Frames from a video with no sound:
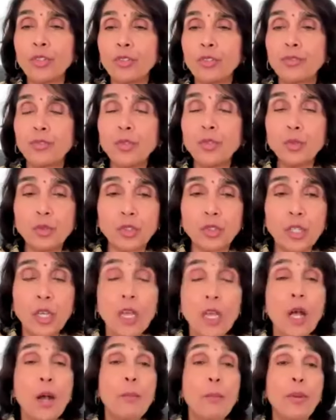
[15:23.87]
the fruits.
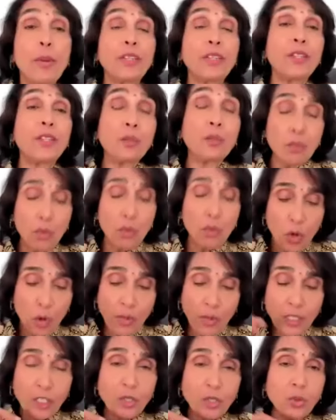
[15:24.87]
But the
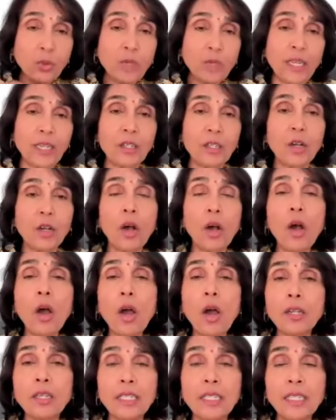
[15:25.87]
moment you get
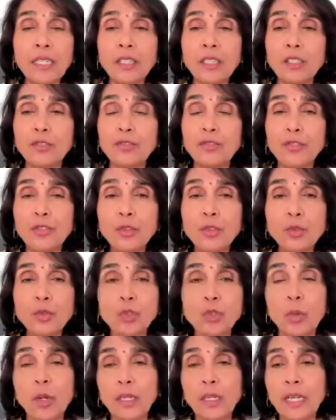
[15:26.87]
caught in the fruit,
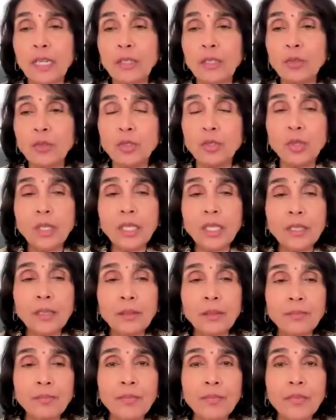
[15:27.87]
what are you doing?
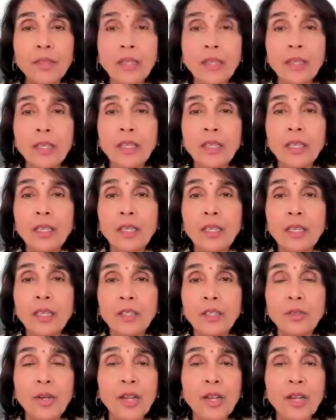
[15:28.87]

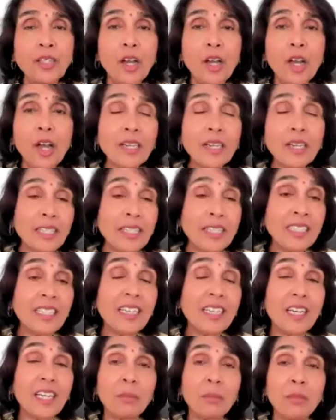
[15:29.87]
You are not in
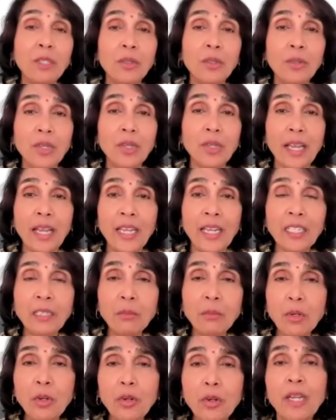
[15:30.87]
karma yoga
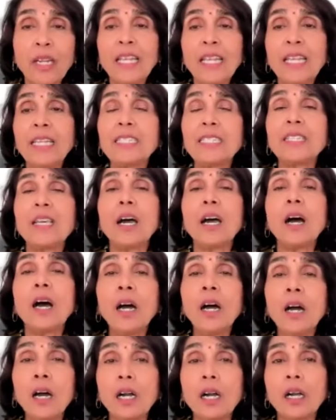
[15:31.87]
anymore. It's
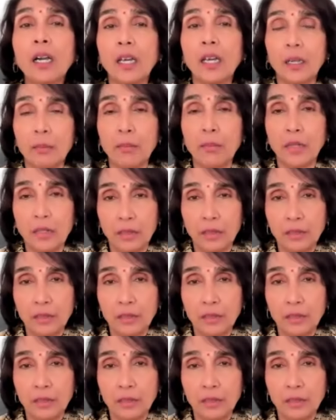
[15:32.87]
a karma.